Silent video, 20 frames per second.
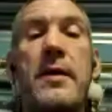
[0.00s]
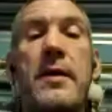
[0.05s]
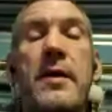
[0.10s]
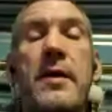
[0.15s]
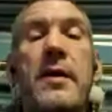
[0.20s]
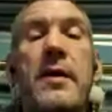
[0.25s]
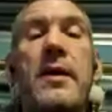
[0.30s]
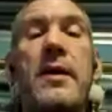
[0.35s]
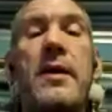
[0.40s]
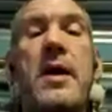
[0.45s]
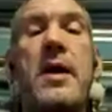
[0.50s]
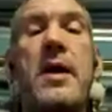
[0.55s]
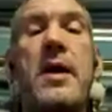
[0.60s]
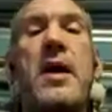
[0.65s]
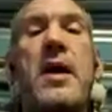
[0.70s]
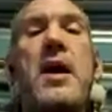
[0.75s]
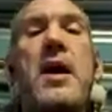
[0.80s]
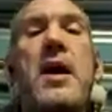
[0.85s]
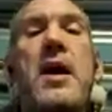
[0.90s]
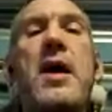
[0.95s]

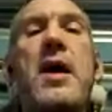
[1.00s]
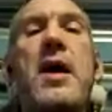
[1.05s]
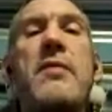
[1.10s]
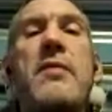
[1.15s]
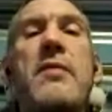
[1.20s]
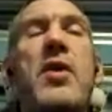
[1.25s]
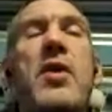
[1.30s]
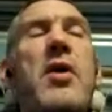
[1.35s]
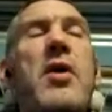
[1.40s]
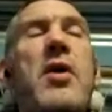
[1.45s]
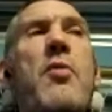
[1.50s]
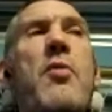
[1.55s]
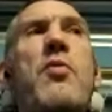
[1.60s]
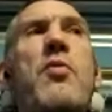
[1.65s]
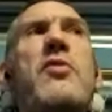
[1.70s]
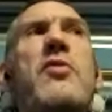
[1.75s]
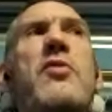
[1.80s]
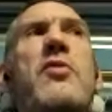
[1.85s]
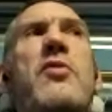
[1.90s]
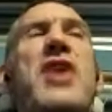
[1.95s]
Yeah. Oh, well, it
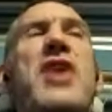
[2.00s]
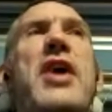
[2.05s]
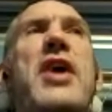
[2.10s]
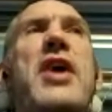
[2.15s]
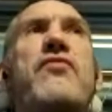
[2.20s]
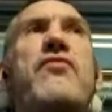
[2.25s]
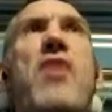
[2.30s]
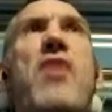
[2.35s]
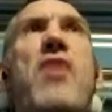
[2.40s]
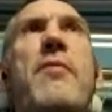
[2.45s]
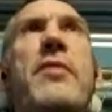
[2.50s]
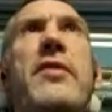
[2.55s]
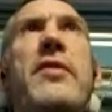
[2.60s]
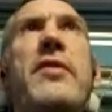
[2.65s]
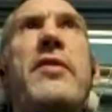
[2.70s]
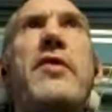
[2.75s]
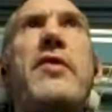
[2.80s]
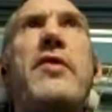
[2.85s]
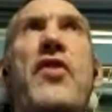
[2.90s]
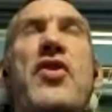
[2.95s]
skated Rom the
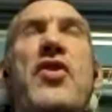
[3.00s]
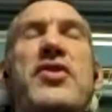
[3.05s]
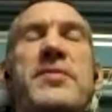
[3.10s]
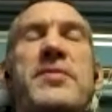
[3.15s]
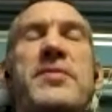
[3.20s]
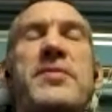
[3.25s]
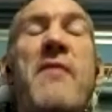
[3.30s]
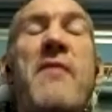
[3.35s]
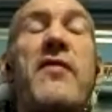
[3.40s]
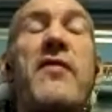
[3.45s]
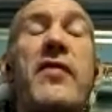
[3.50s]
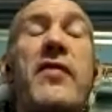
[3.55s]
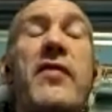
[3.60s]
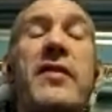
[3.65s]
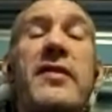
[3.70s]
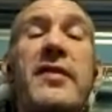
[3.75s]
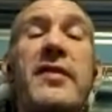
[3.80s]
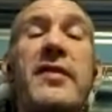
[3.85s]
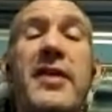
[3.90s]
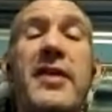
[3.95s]
first month.
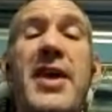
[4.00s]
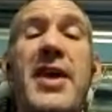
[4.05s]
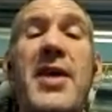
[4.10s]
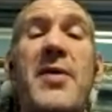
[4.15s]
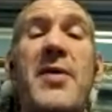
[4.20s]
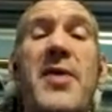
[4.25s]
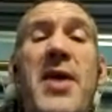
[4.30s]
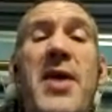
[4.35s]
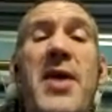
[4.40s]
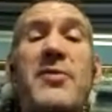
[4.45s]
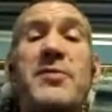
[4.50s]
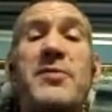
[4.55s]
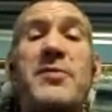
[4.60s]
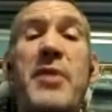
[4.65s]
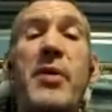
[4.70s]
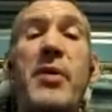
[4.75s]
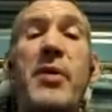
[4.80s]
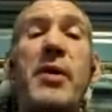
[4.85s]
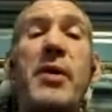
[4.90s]
It was built.